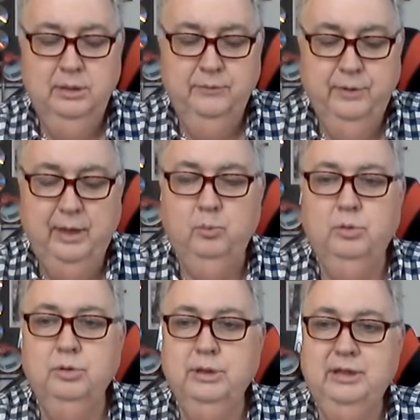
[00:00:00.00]
That
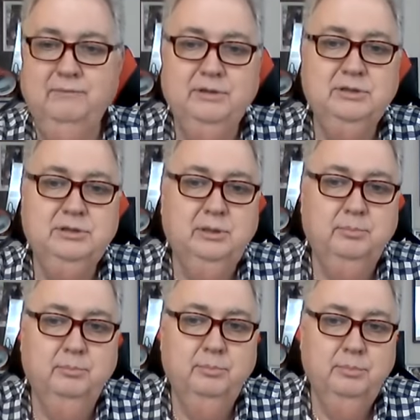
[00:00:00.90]
will give it
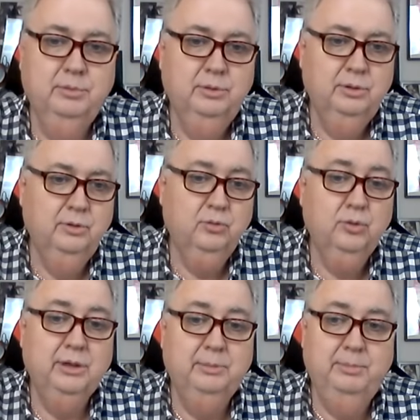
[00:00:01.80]
some
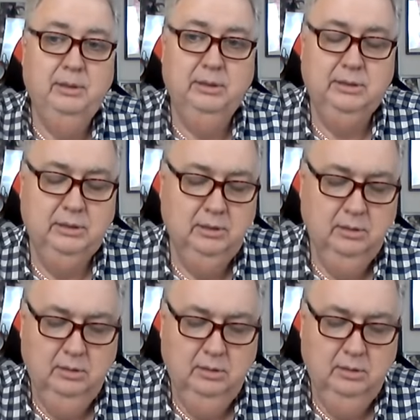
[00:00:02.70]
credibility